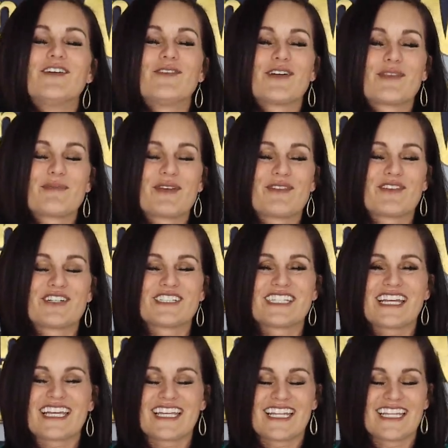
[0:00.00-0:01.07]
with me for a
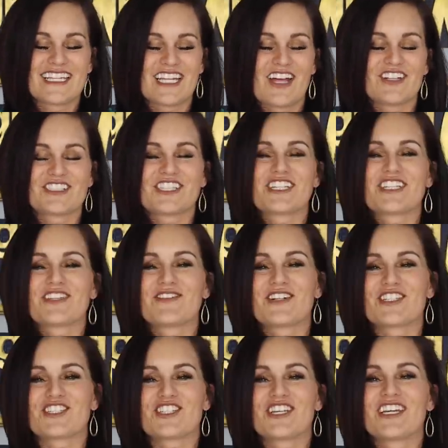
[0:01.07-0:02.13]
second and I'll tell you
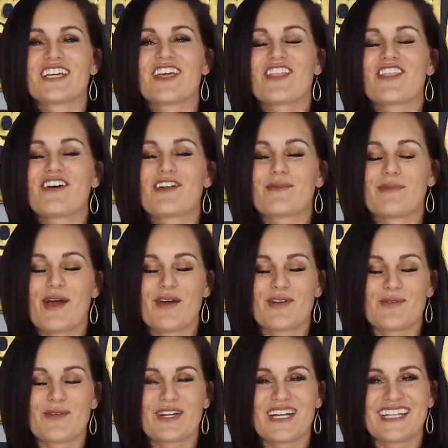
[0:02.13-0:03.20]
what she thought about
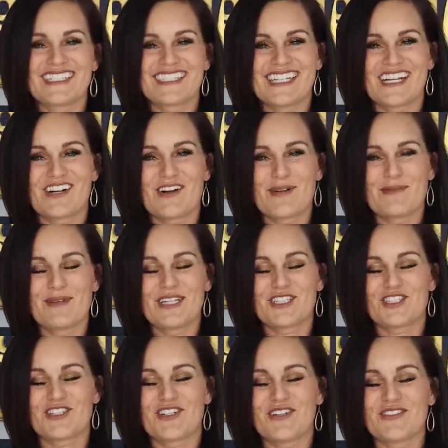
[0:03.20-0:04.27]
it when I sent her her a
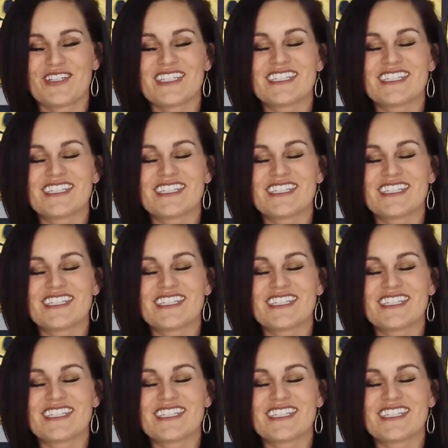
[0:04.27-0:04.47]
picture of